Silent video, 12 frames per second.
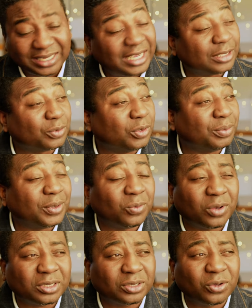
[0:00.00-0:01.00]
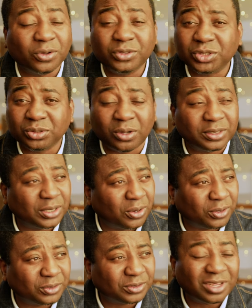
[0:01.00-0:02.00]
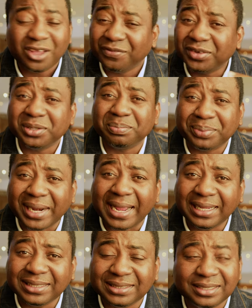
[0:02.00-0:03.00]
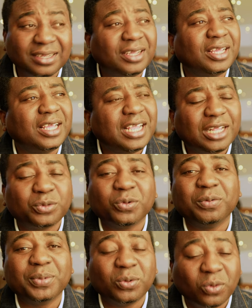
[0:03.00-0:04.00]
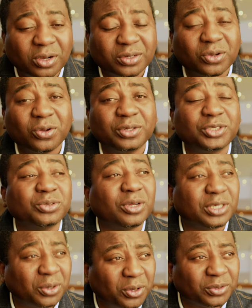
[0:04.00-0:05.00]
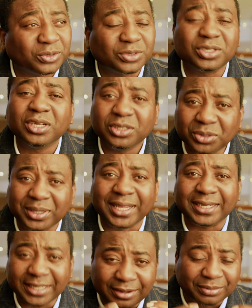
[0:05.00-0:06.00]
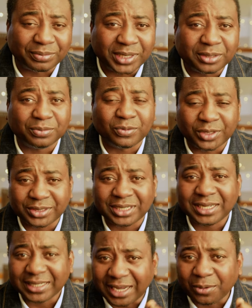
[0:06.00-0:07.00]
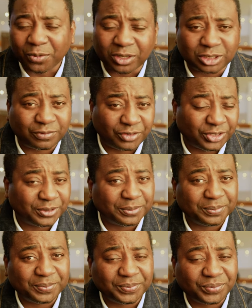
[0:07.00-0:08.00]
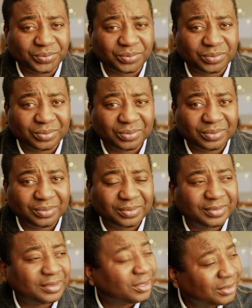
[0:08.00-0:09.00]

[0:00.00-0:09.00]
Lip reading: It will be worth going through all the hurdles for the price. It will be worth going through all the hurdles to get the real one that works for you.